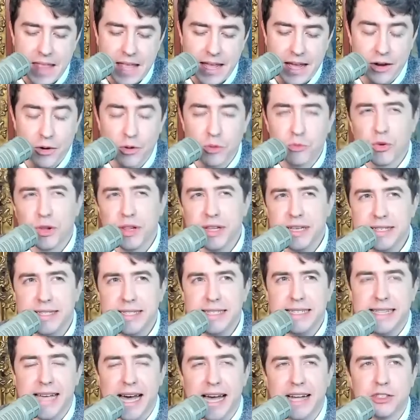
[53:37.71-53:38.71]
I don't really
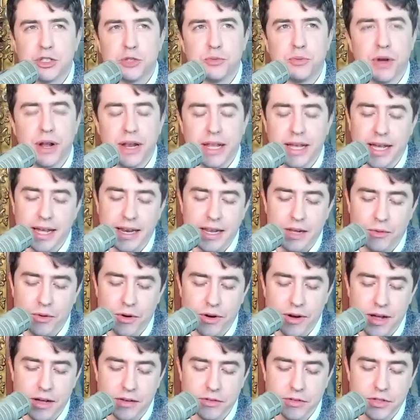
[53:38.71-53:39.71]
see that spreading
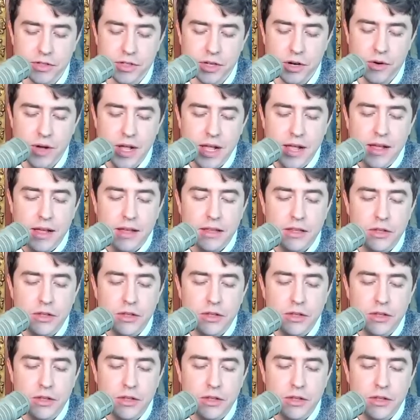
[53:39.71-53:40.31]
anywhere else. So